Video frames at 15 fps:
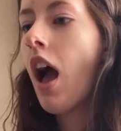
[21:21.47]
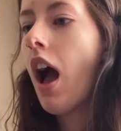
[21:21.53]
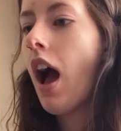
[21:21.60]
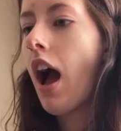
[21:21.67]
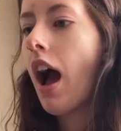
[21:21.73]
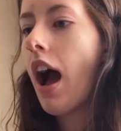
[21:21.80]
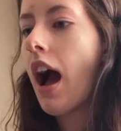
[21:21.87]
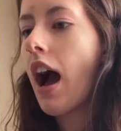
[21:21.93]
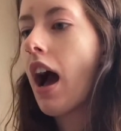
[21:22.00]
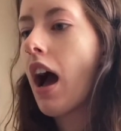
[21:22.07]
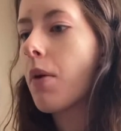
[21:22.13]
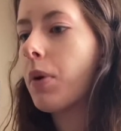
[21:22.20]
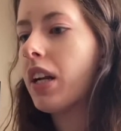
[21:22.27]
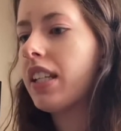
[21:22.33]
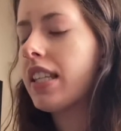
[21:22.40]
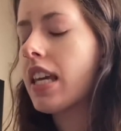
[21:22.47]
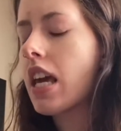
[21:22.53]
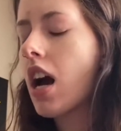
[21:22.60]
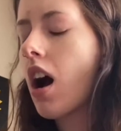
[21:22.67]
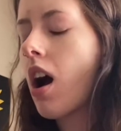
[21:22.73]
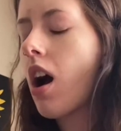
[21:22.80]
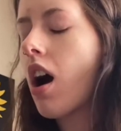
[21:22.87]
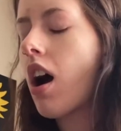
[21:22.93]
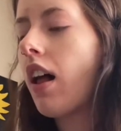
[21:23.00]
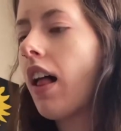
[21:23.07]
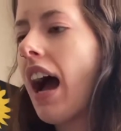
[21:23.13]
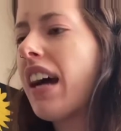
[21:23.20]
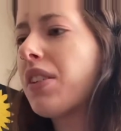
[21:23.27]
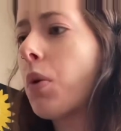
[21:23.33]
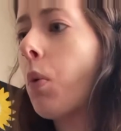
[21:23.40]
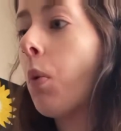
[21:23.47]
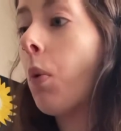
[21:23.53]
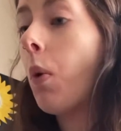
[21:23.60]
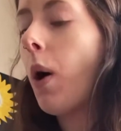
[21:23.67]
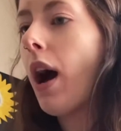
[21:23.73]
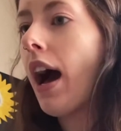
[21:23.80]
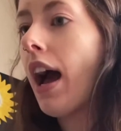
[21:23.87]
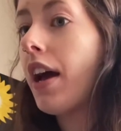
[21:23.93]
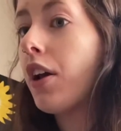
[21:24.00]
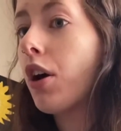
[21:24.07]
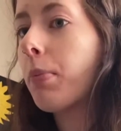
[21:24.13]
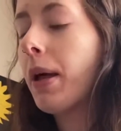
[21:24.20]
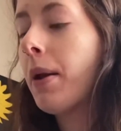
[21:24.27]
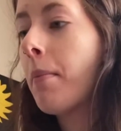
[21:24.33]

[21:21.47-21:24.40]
I want to see all eyes wide open.